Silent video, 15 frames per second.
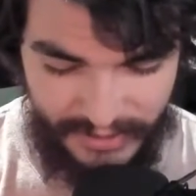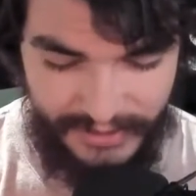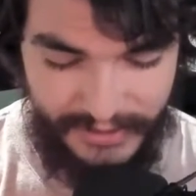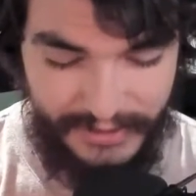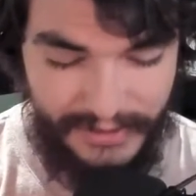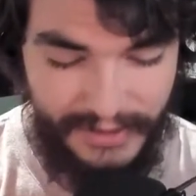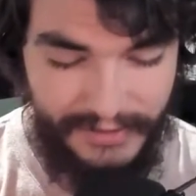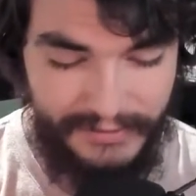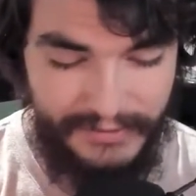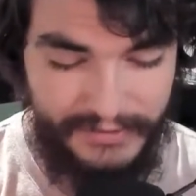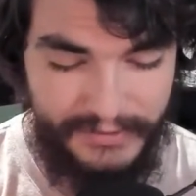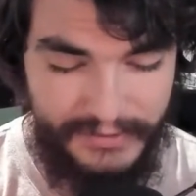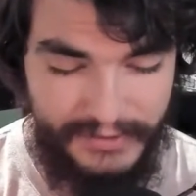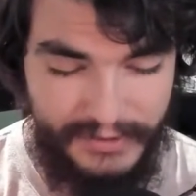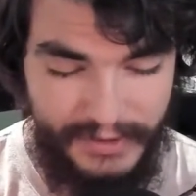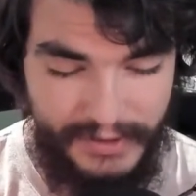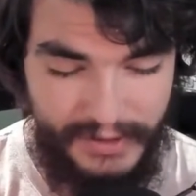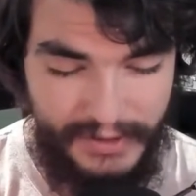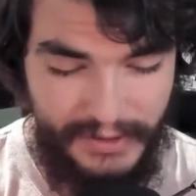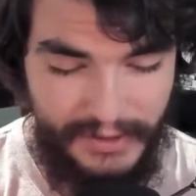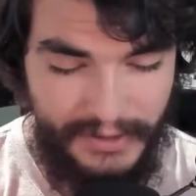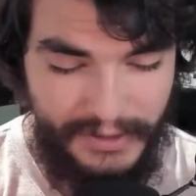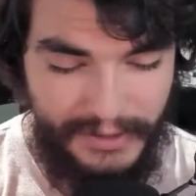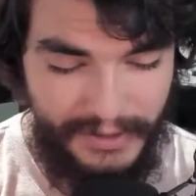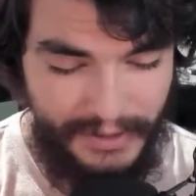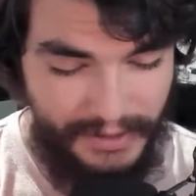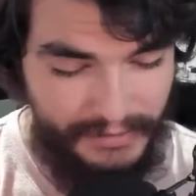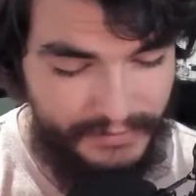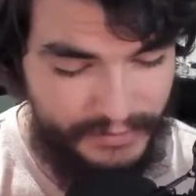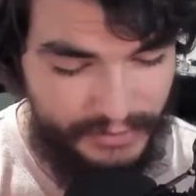never,
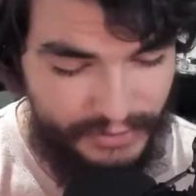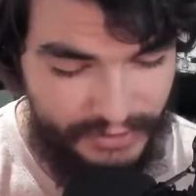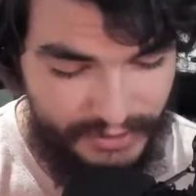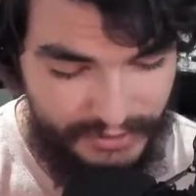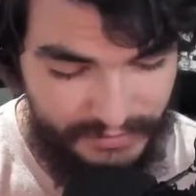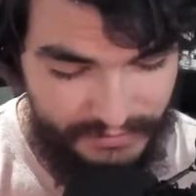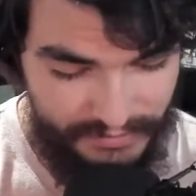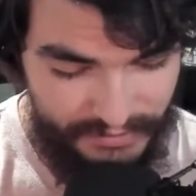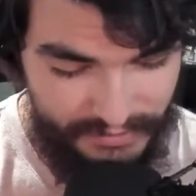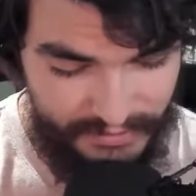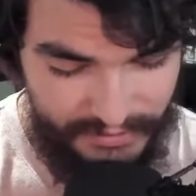ever shift.